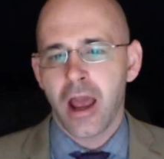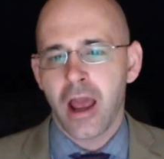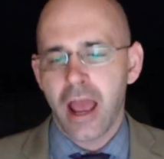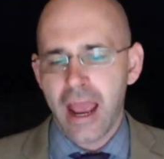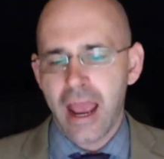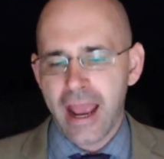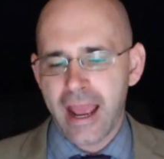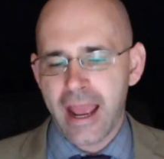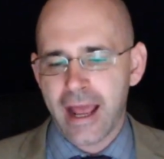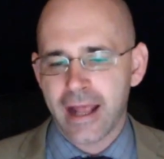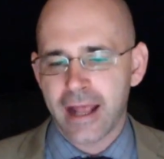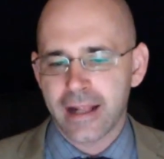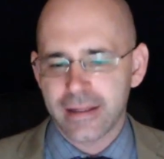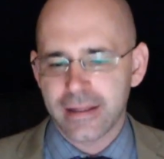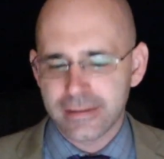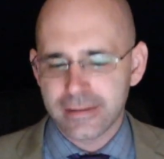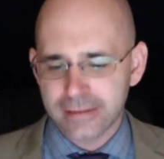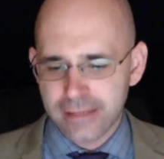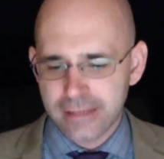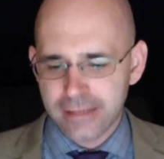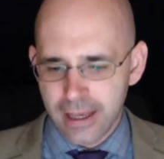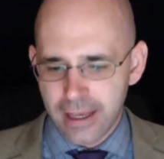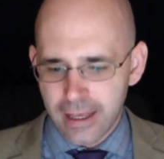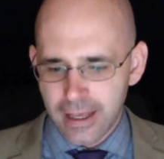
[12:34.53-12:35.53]

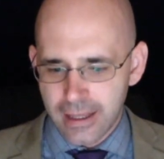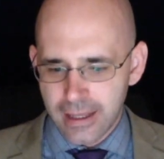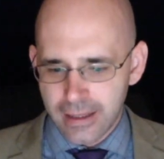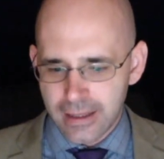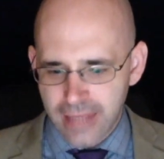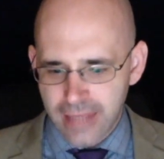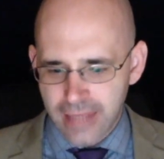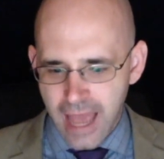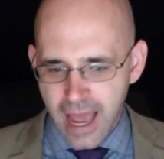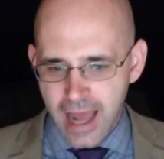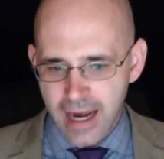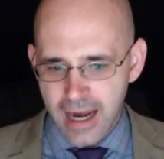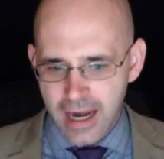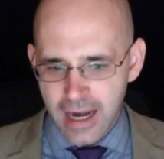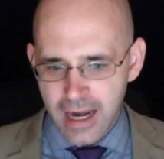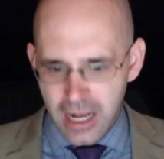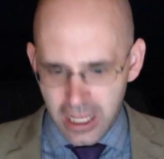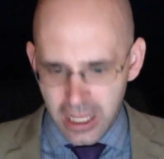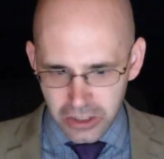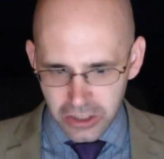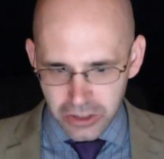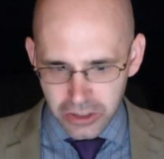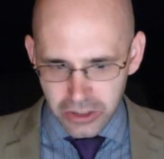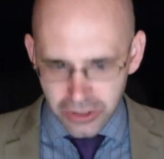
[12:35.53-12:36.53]
and that
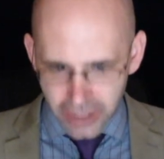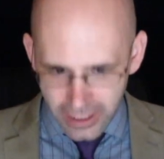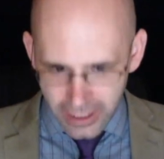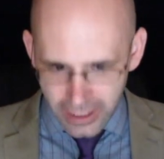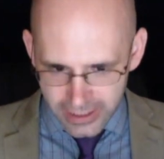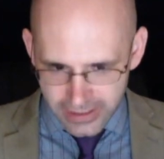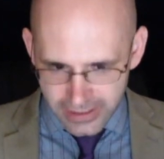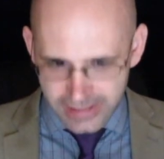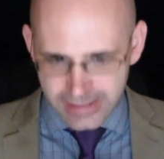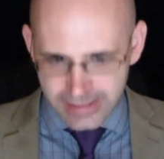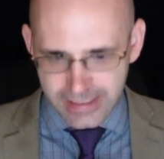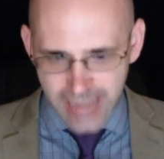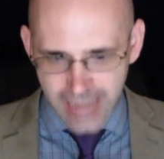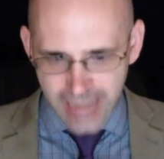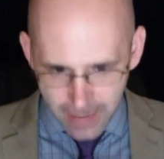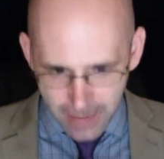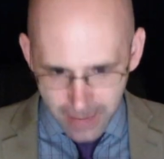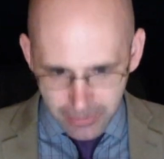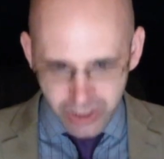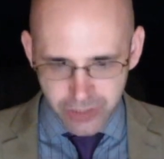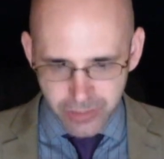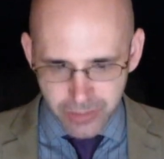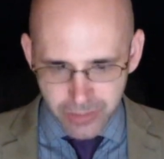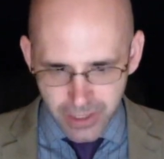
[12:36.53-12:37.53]

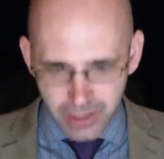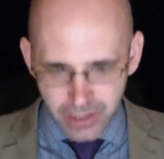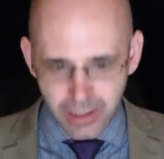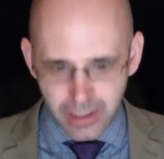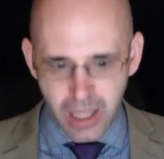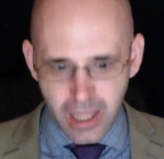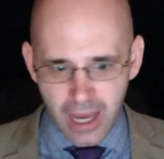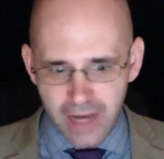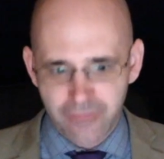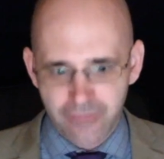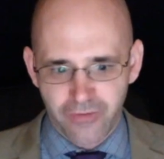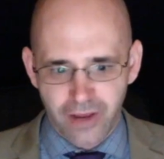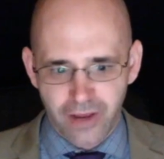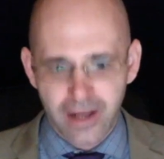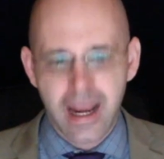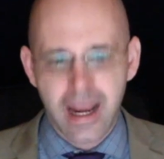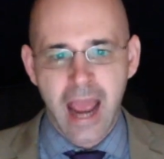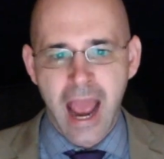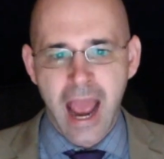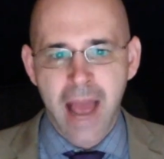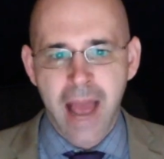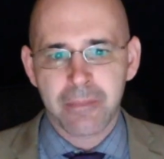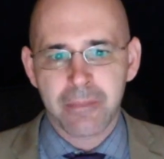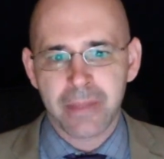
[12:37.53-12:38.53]
establishment life and
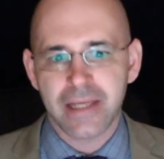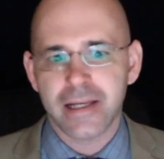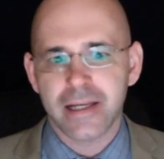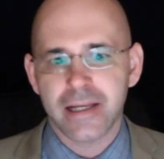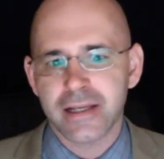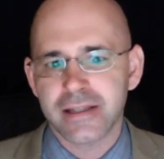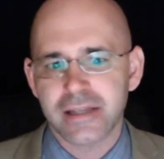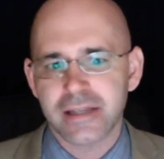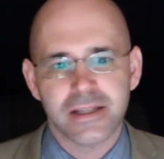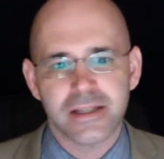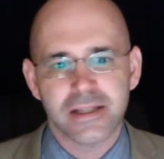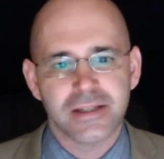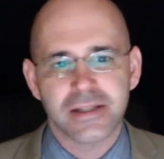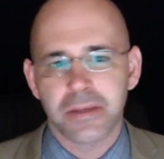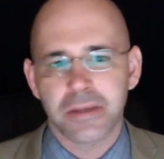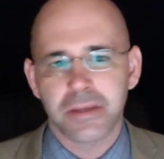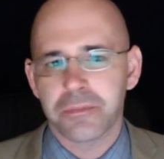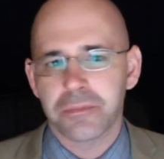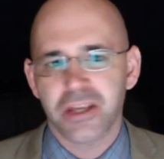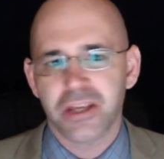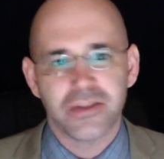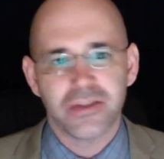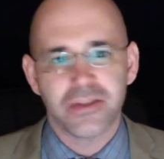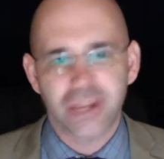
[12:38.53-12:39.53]
happiness is
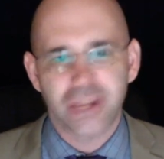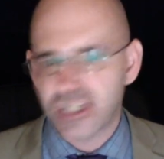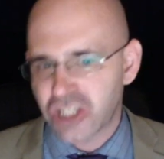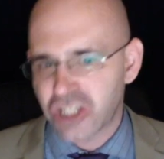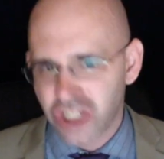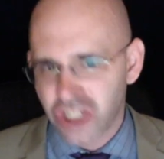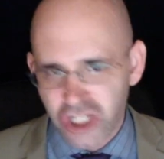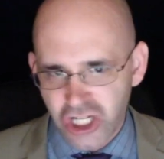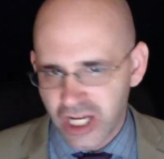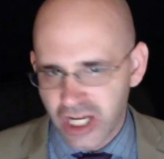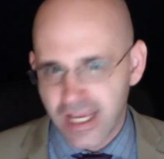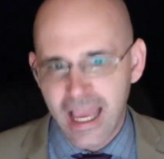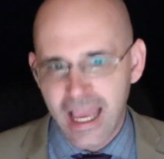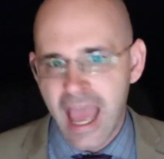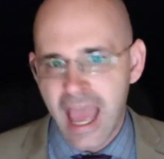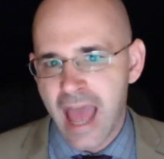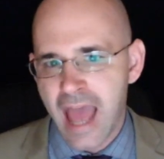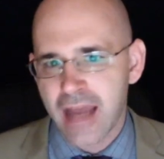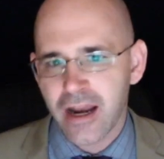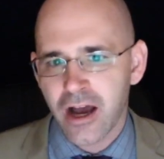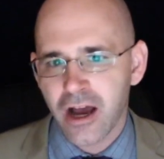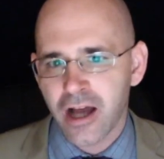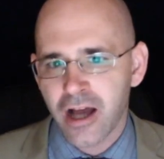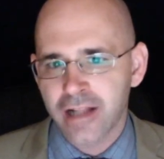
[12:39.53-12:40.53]
something that she
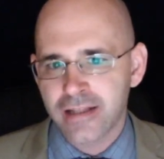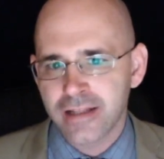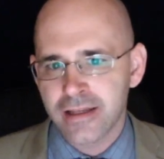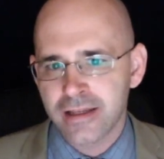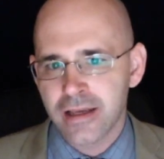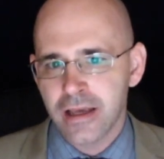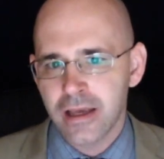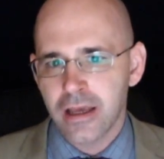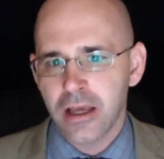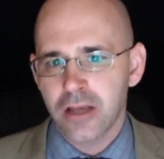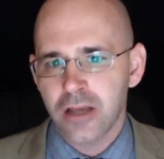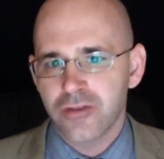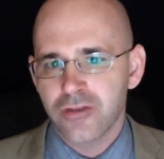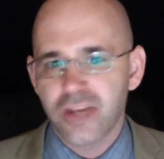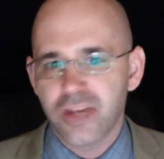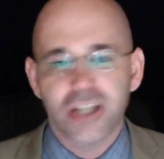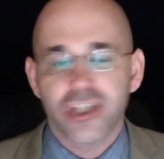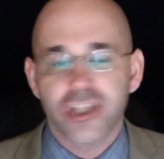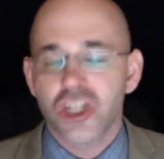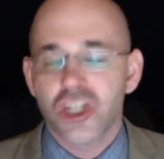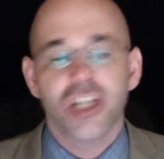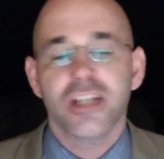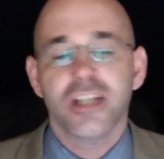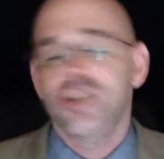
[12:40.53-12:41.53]
cannot that
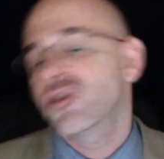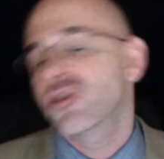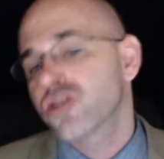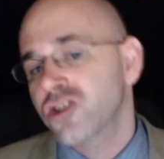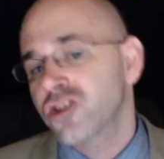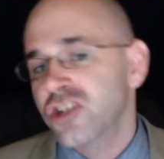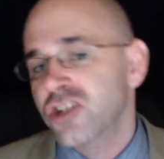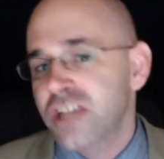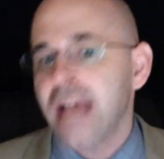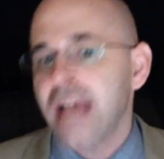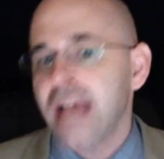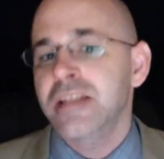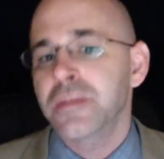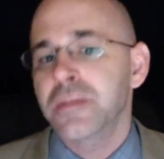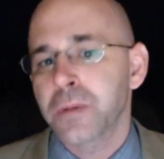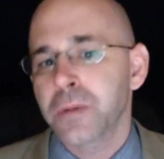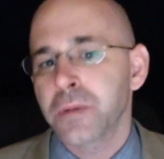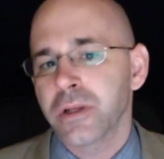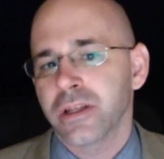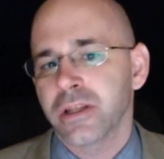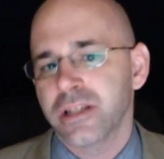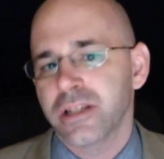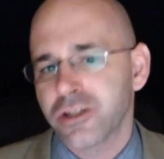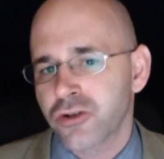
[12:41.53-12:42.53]
she's
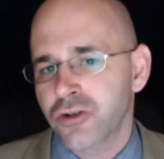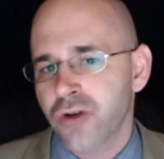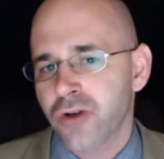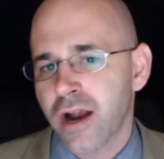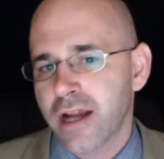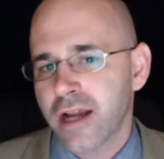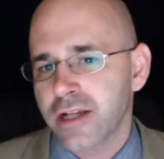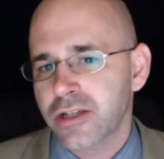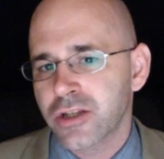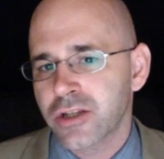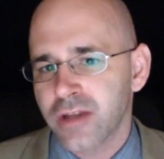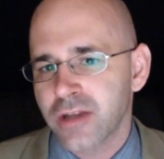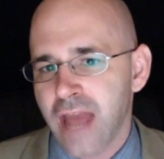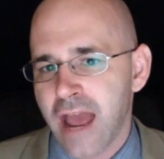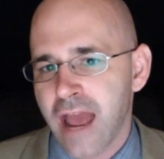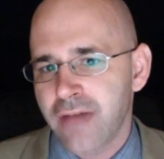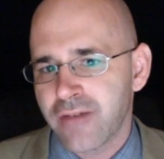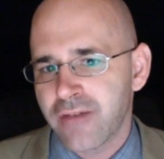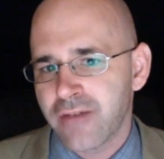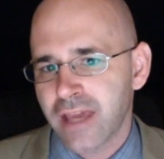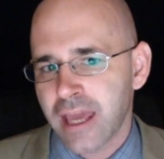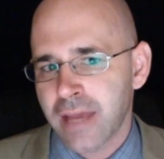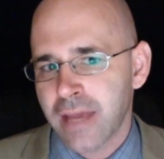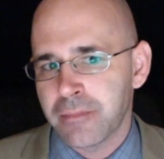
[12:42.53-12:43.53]
desperately trying to
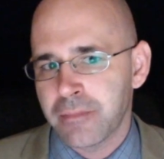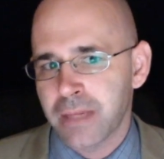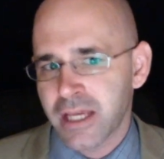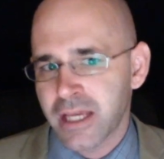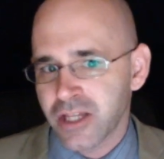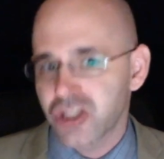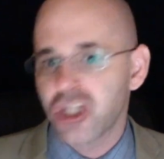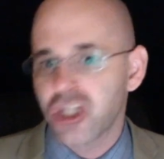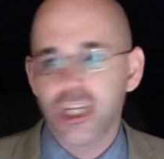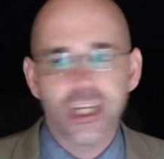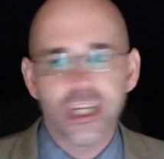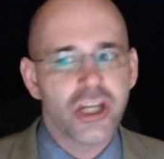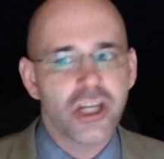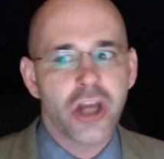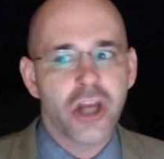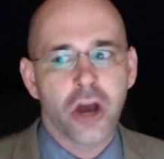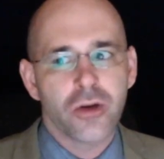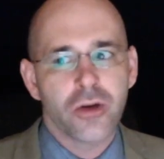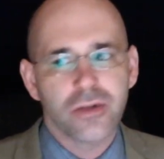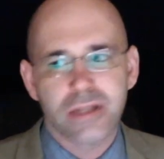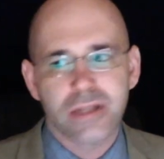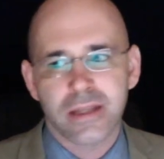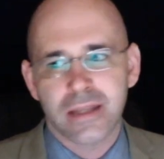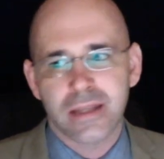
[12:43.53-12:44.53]
navigate because she
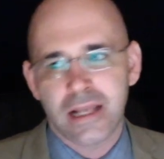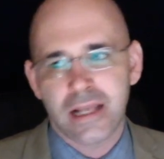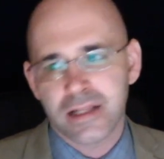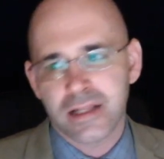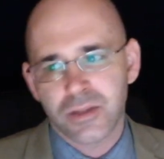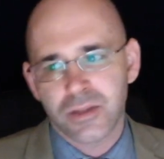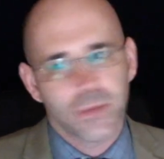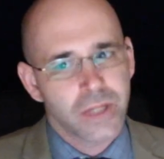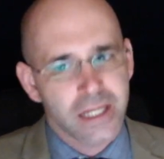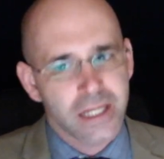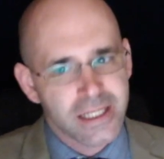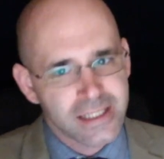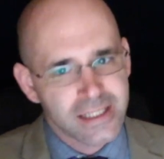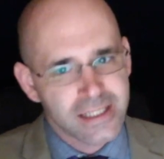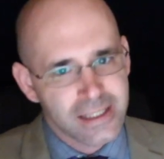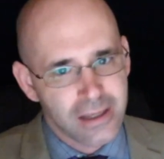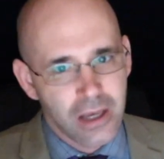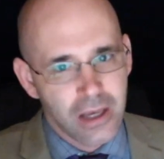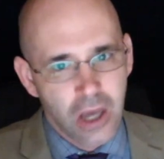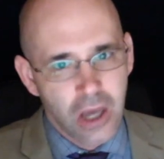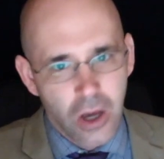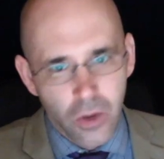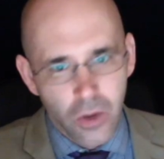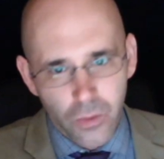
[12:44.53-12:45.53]
knows that that's what
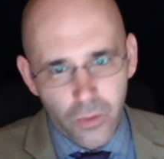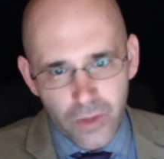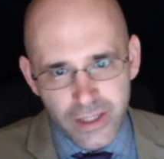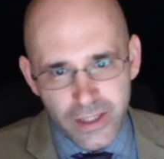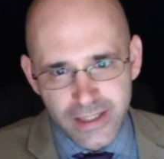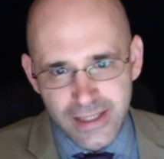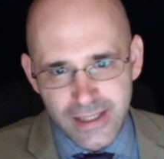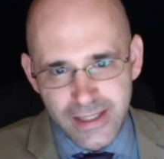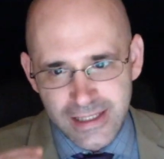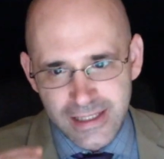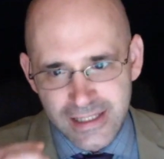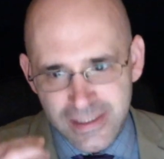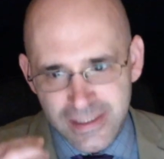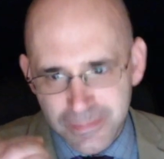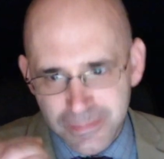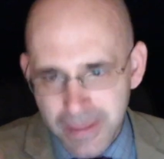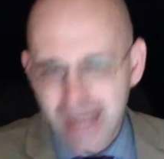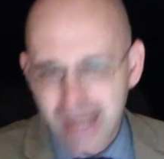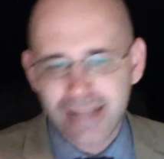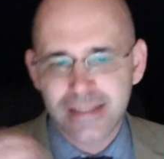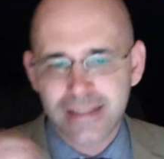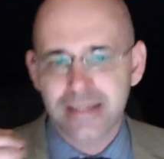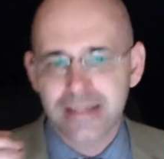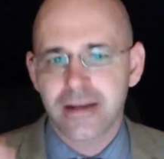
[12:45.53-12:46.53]
what is
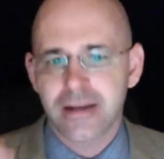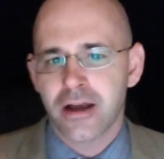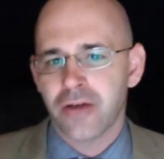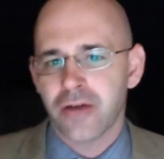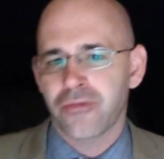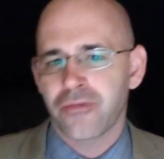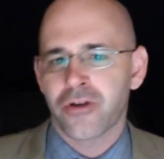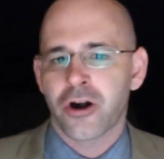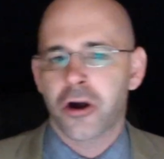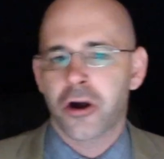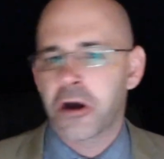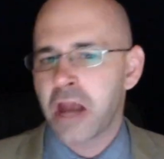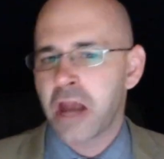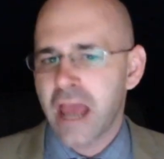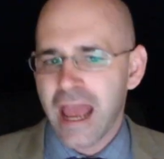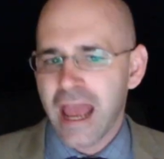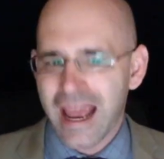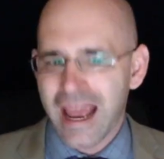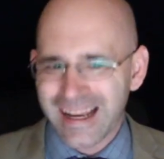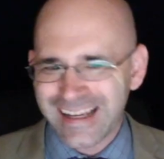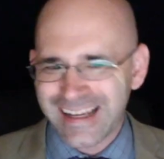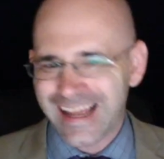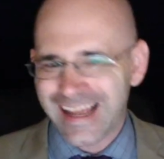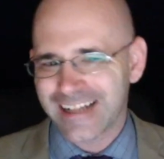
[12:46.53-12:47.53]
expected of her,
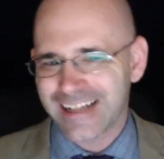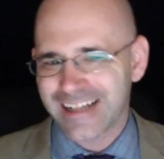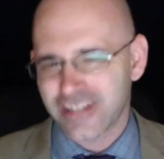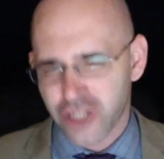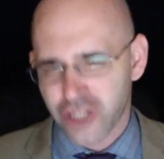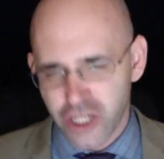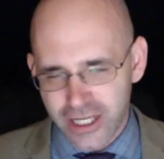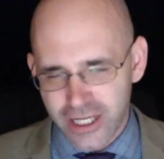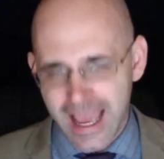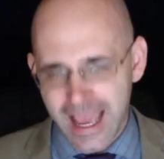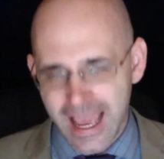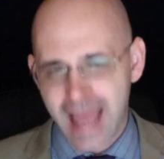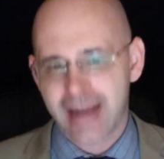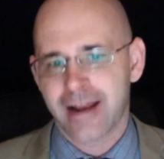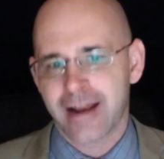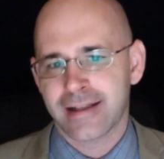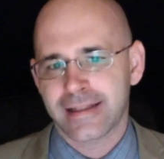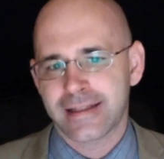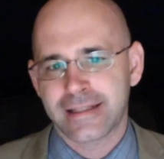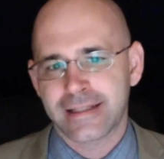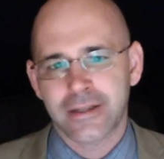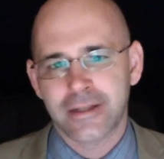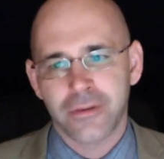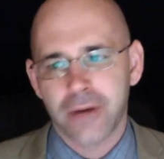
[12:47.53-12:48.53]
and yet she
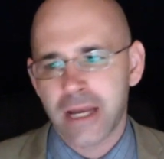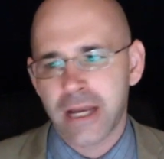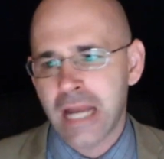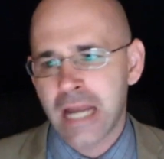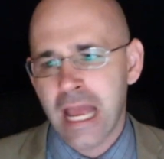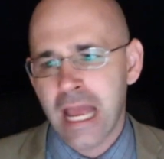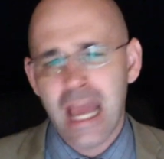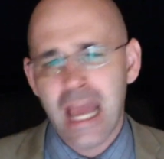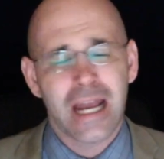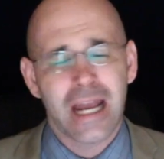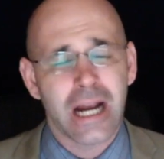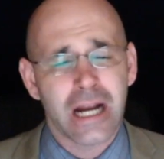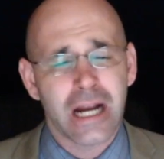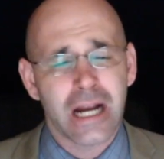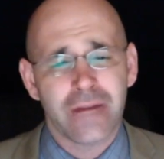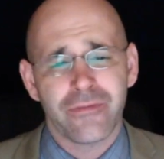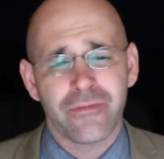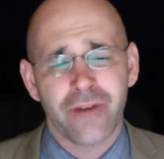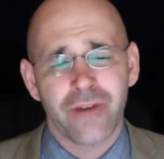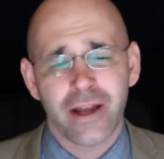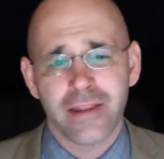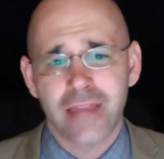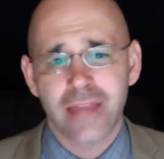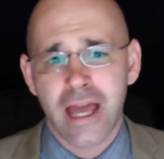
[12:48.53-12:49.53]
cannot do it. And I
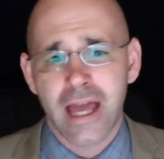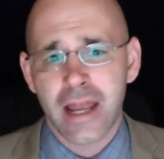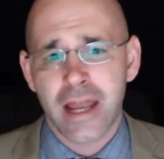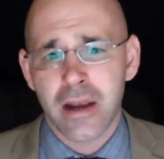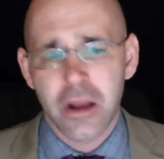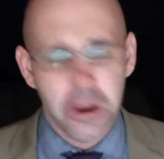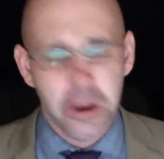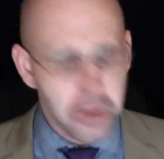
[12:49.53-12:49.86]
find that